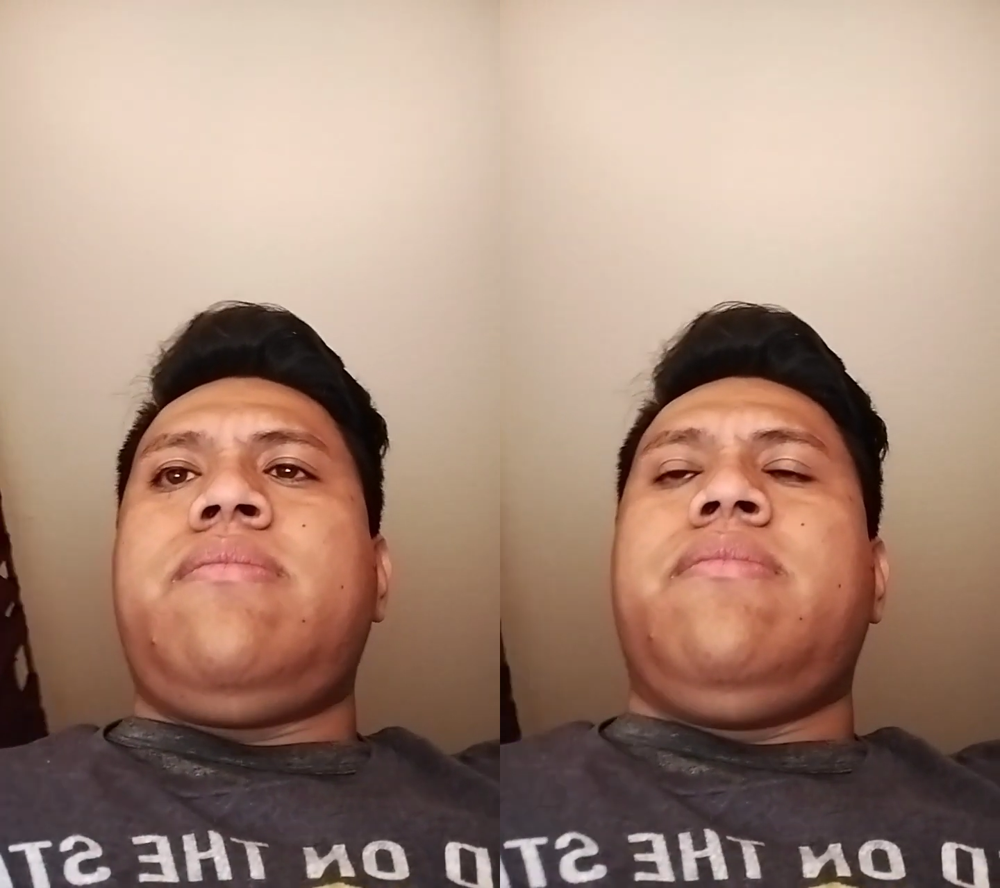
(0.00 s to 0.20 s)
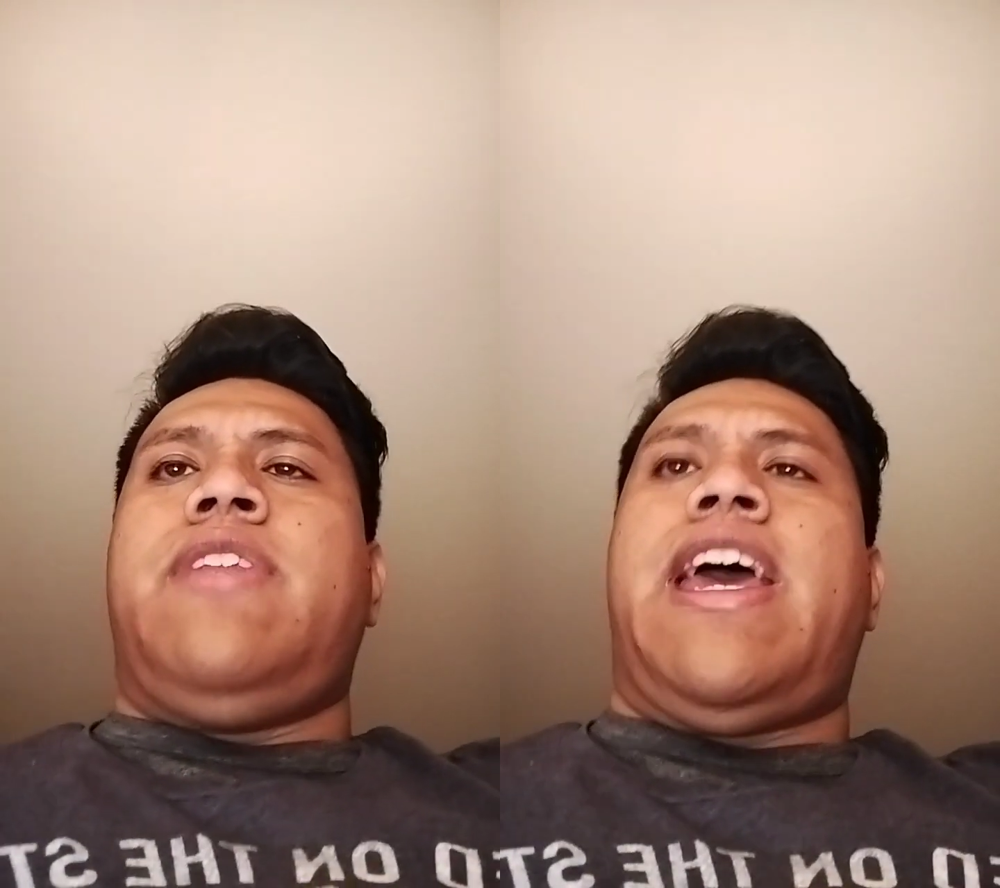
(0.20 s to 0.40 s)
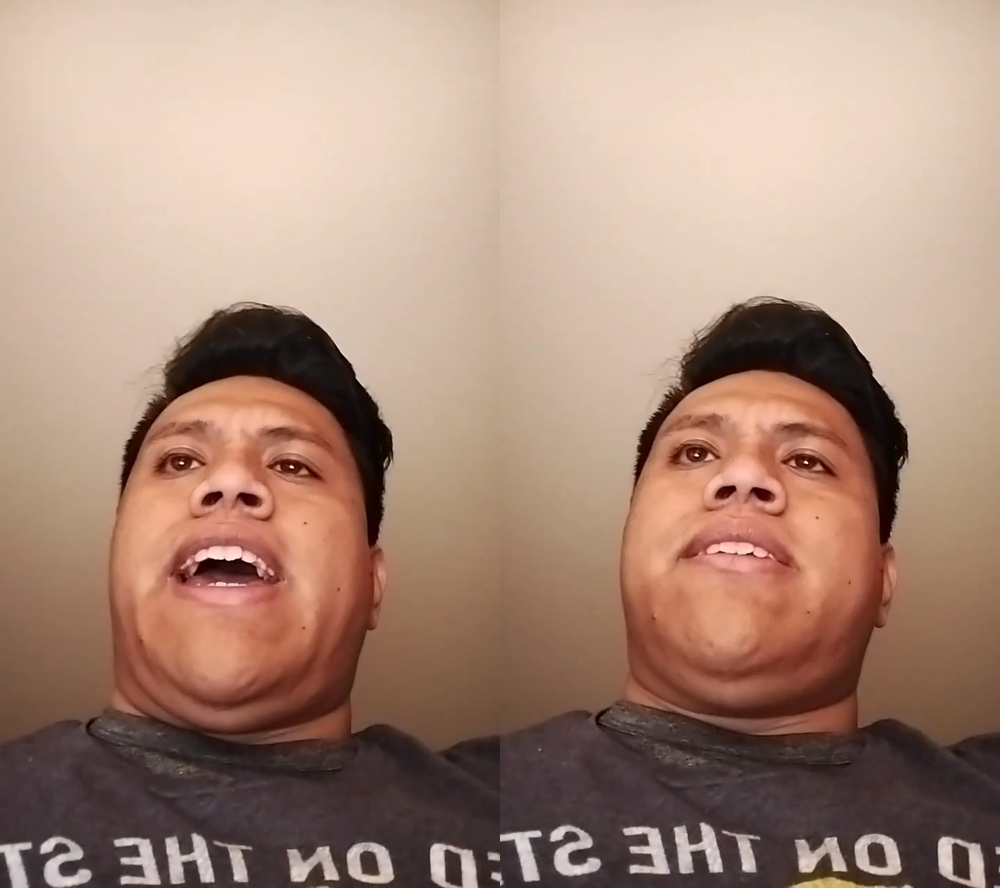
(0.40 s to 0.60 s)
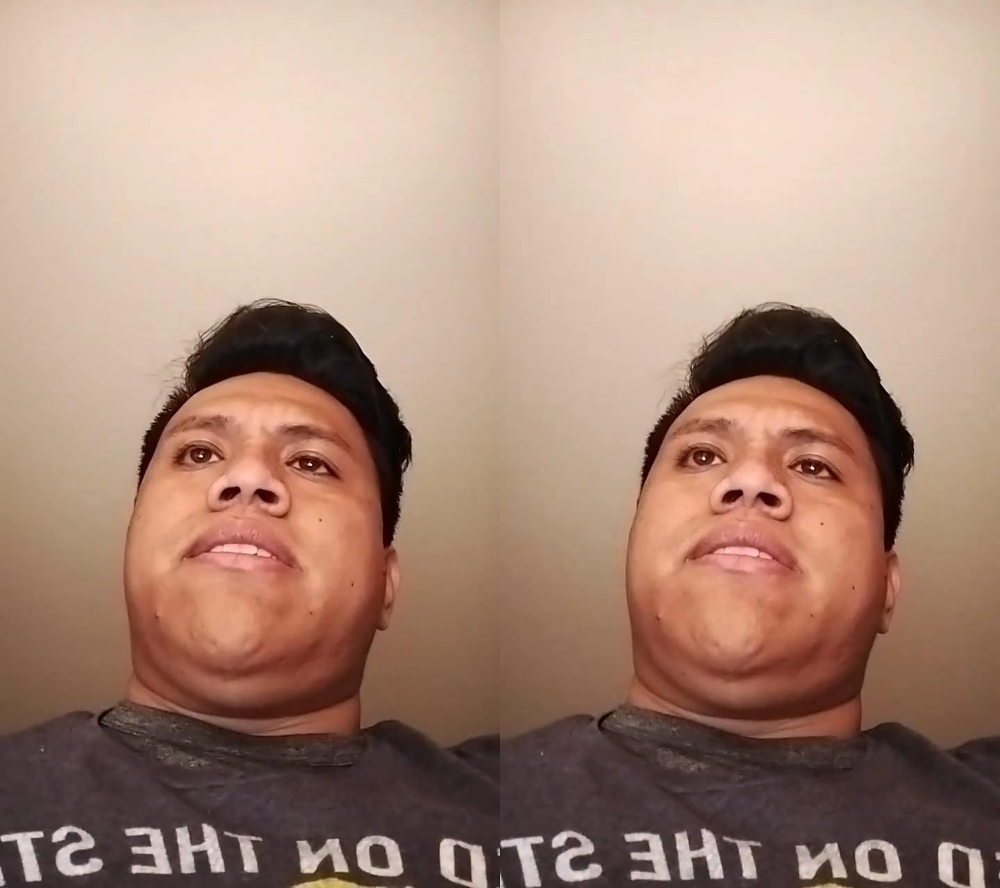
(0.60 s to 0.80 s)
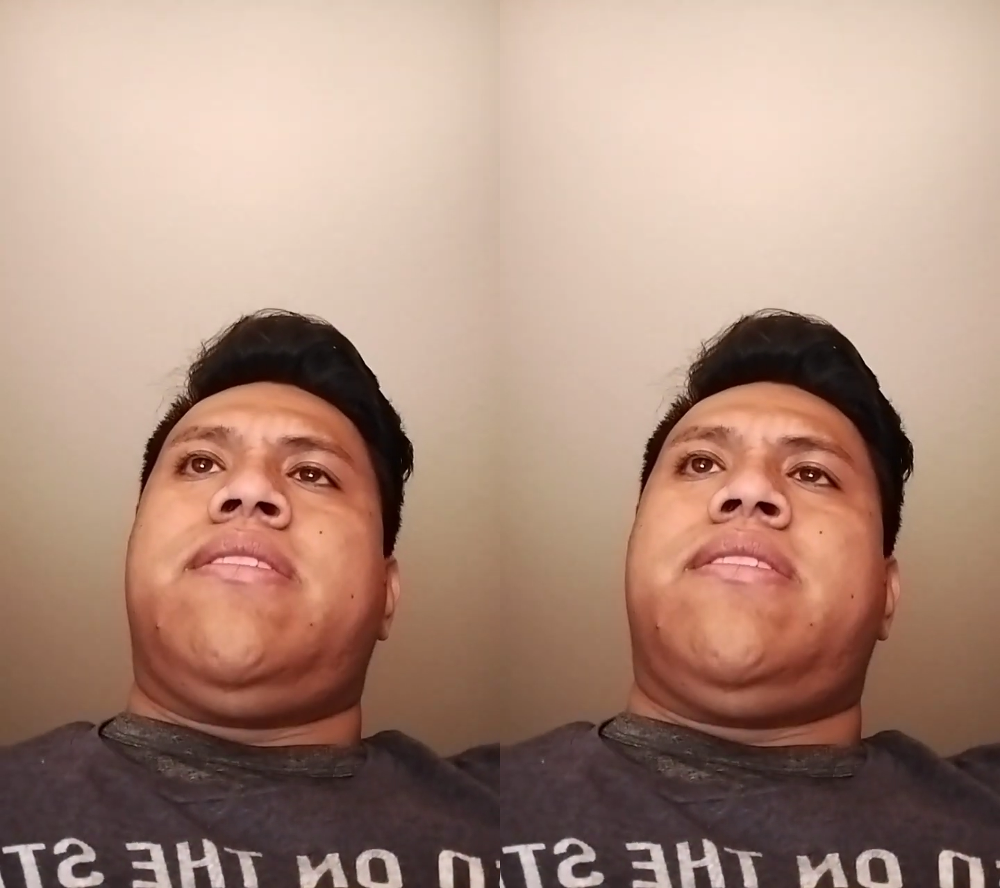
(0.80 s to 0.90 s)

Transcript: that